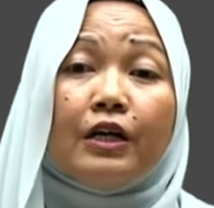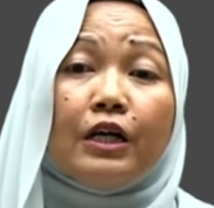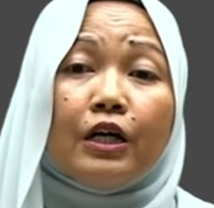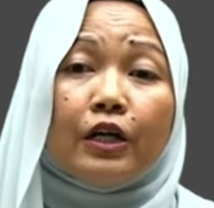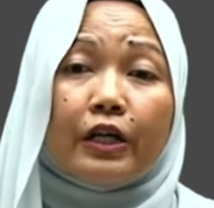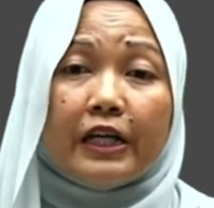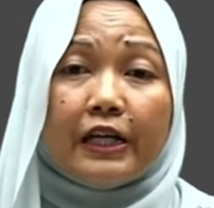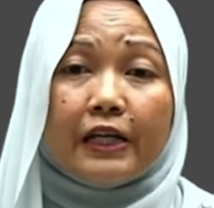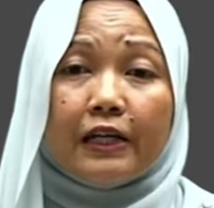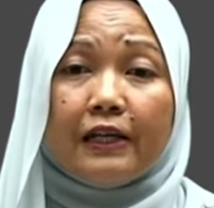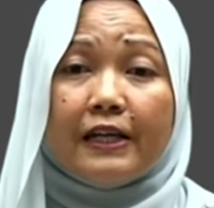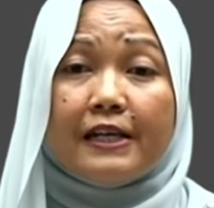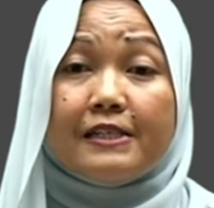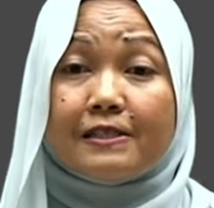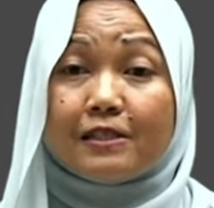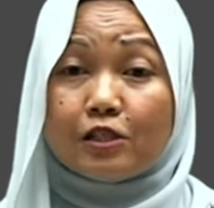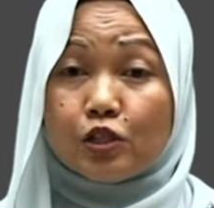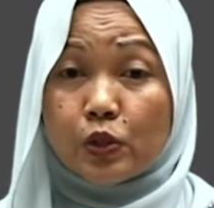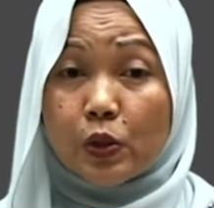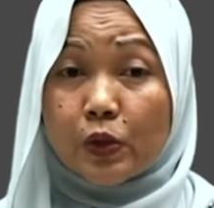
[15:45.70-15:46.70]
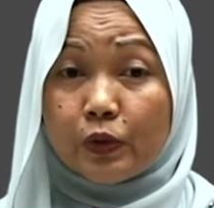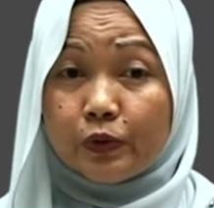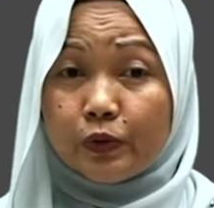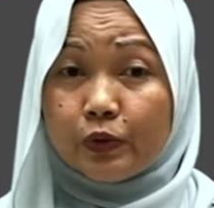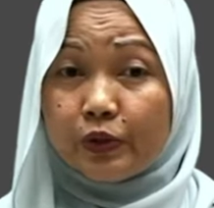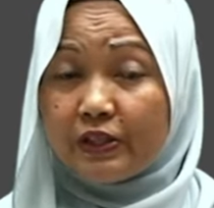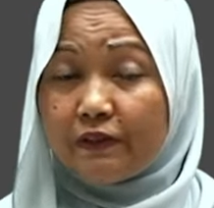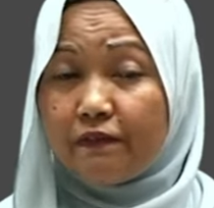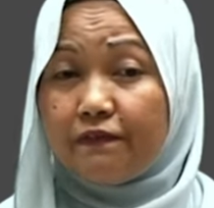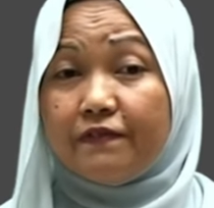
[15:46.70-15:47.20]
Okay, let's go to
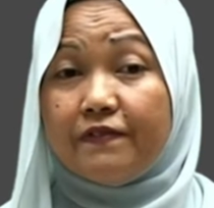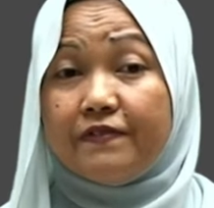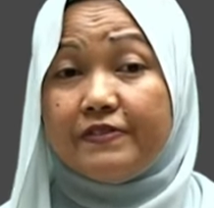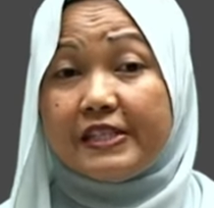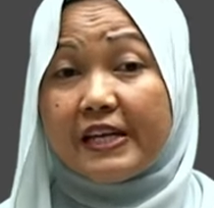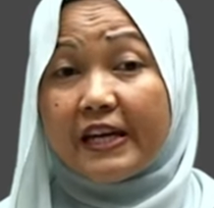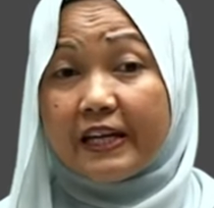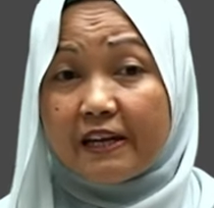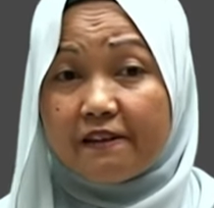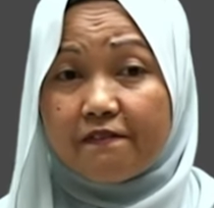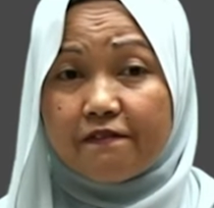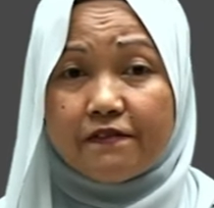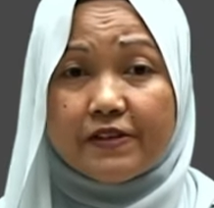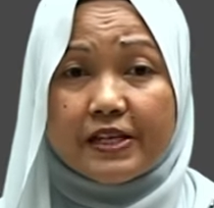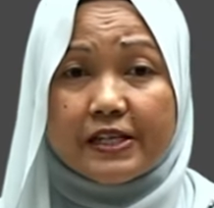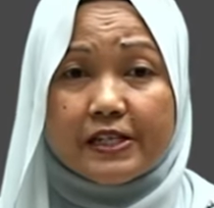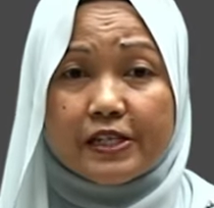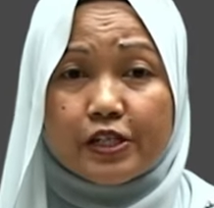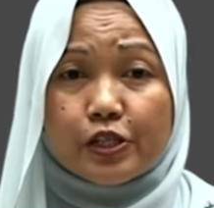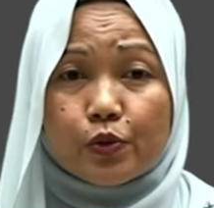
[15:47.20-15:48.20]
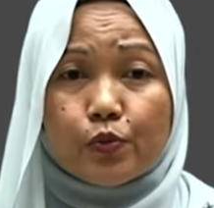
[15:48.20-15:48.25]
the second phase,